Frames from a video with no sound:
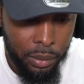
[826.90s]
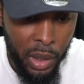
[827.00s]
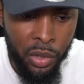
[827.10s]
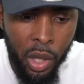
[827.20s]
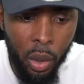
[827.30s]

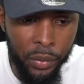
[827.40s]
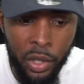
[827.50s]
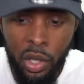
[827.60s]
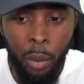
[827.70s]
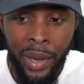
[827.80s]
so
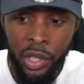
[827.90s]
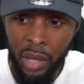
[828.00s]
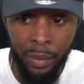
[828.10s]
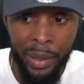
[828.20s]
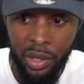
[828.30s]
there's no mention
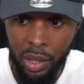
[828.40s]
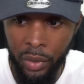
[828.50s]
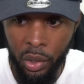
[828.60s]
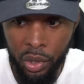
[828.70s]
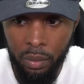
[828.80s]
of a PC
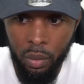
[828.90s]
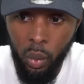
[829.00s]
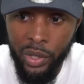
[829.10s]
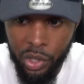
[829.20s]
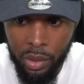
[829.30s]
version,
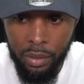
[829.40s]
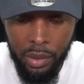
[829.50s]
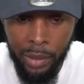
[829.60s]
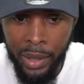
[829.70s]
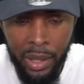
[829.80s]
which
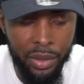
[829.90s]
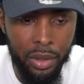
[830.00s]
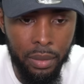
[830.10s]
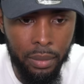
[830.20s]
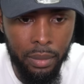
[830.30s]
to me
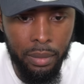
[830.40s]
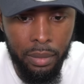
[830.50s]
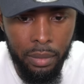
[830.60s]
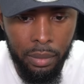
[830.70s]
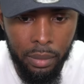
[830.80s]
is
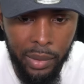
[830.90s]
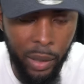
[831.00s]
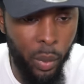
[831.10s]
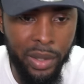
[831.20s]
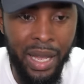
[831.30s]

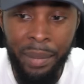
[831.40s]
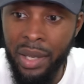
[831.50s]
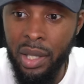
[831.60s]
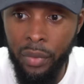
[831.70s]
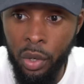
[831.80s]
like, when's that
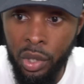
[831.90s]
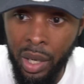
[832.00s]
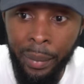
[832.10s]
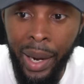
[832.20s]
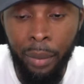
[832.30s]
PC version
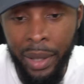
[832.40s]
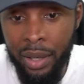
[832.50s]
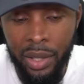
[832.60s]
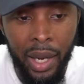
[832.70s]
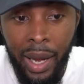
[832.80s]
coming out?
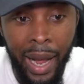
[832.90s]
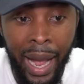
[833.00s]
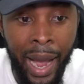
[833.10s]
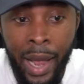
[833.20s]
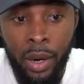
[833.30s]
Because
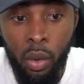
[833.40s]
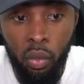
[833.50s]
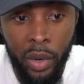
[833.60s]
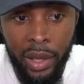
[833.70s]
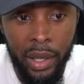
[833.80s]
I
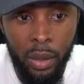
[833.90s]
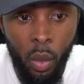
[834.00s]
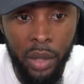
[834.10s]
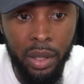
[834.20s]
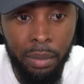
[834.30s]
don't really
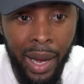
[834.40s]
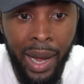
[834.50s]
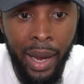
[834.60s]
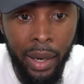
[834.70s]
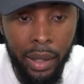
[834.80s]
want to
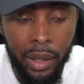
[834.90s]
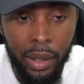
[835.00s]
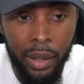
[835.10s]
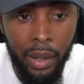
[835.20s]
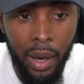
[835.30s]
buy
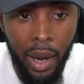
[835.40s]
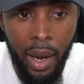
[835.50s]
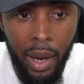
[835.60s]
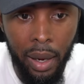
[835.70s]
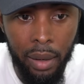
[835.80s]

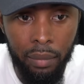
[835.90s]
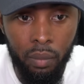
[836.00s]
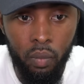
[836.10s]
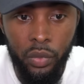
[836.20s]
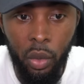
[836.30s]
uh,
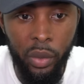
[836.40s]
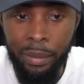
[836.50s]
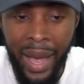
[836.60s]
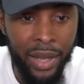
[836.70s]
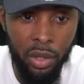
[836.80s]
the
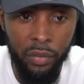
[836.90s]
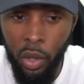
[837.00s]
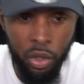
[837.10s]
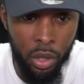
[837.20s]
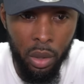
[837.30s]
remaster
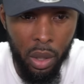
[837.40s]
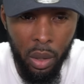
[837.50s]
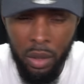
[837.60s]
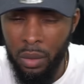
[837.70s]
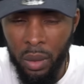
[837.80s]
version on,
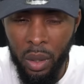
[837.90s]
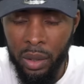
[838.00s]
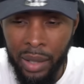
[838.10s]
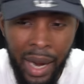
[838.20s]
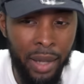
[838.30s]
on,
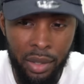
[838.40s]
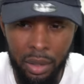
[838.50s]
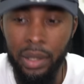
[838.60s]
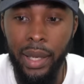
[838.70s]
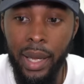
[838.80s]
on
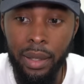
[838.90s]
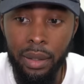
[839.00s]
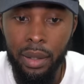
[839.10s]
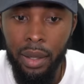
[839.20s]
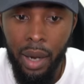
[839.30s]
console again.
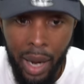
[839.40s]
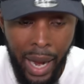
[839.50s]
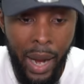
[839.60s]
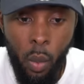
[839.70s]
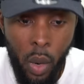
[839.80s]

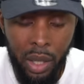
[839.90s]
I want